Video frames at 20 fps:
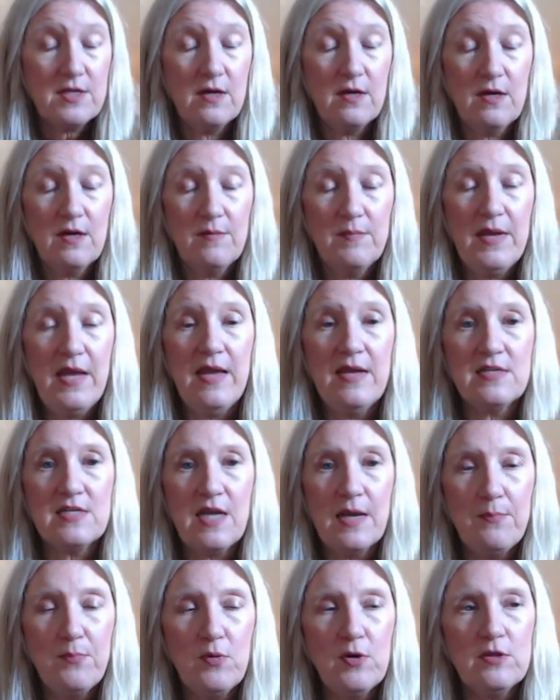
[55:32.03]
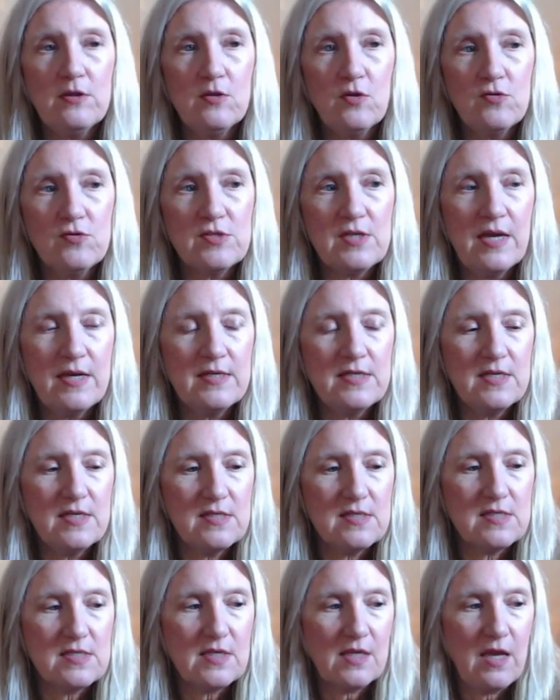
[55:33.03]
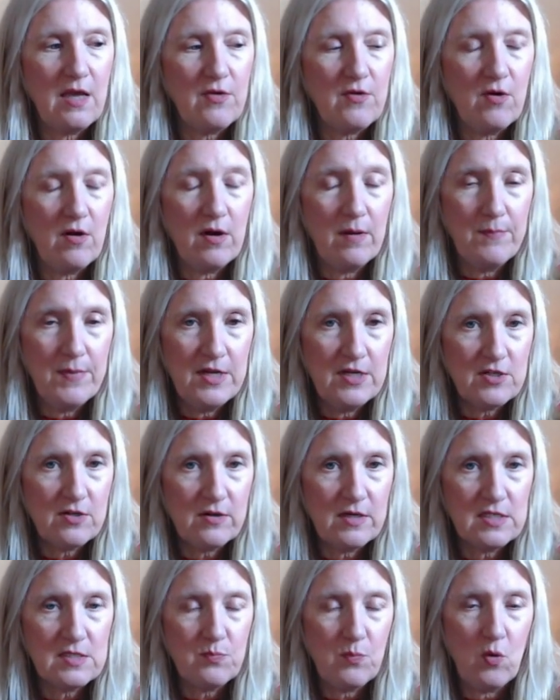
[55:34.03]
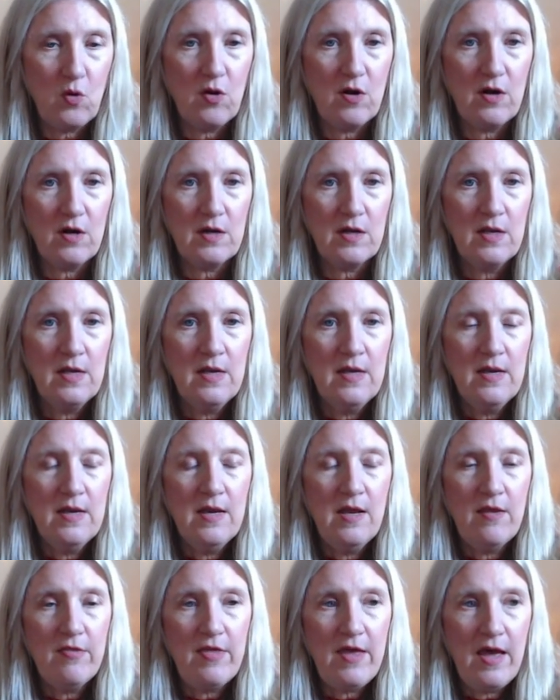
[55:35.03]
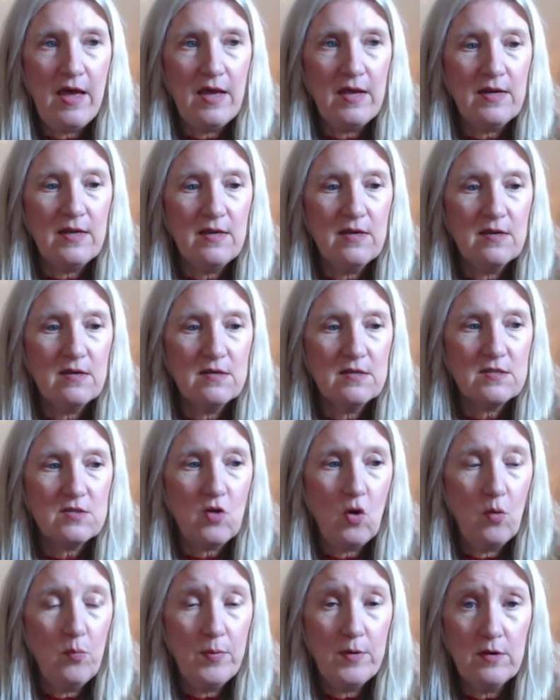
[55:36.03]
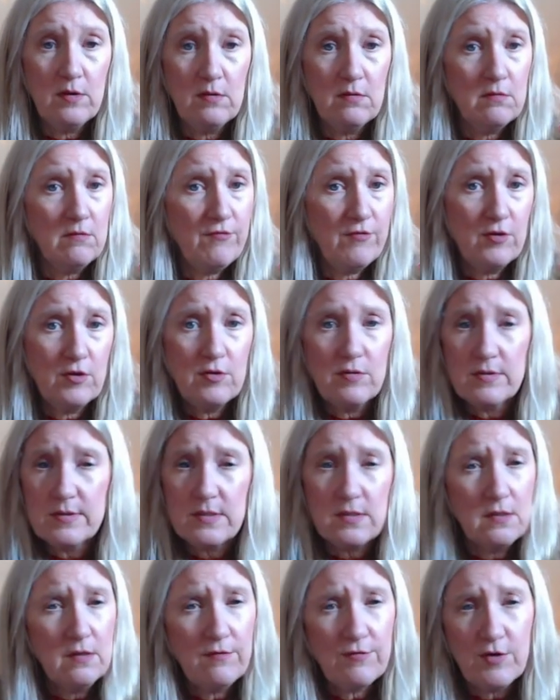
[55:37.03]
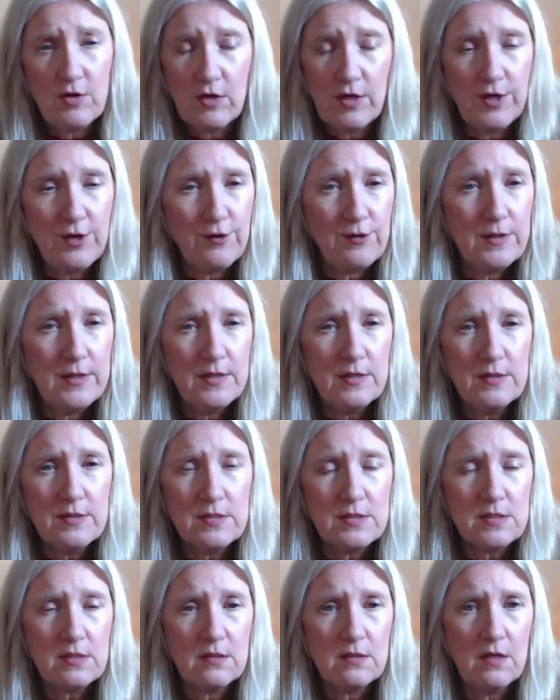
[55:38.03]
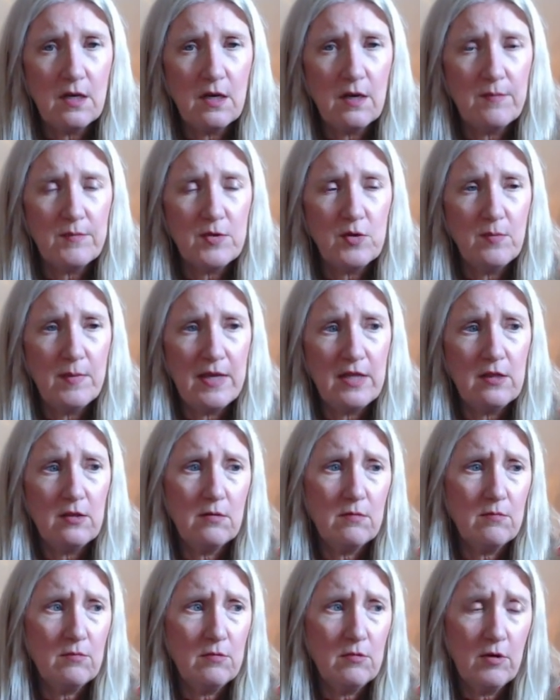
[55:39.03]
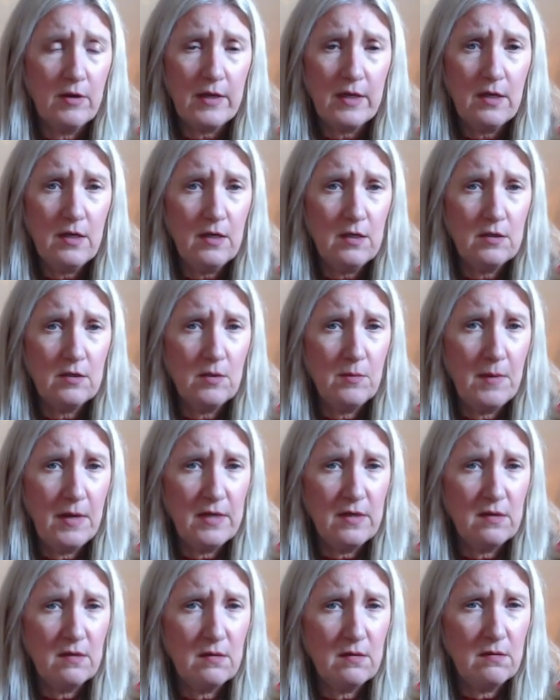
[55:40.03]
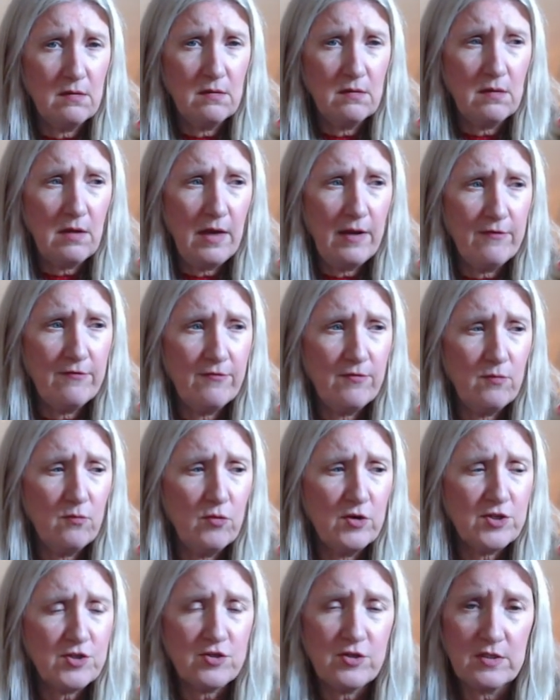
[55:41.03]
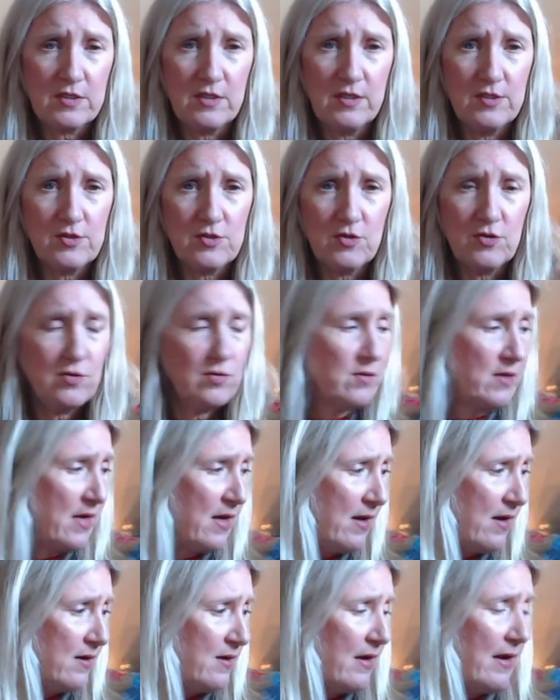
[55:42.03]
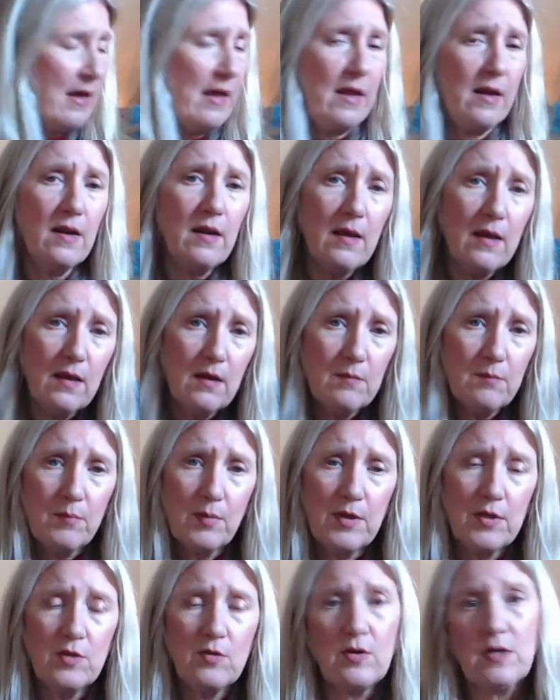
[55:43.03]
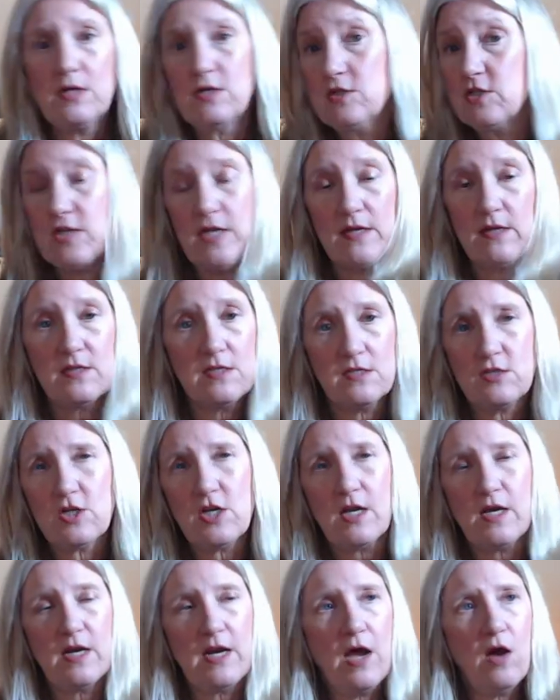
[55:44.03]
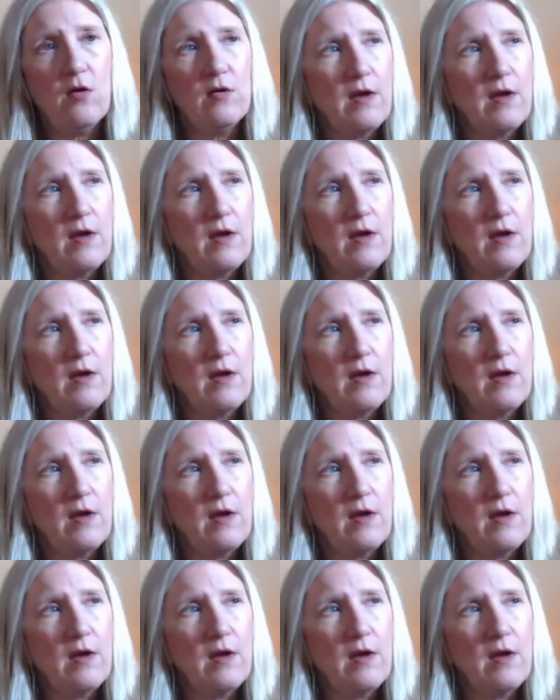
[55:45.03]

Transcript: Um, and I put those ideas together on a Pinterest board that is open for you to see if you're curious. Um, you may look at it. You might, I've restricted it so you can't edit it, but you can check, check it out.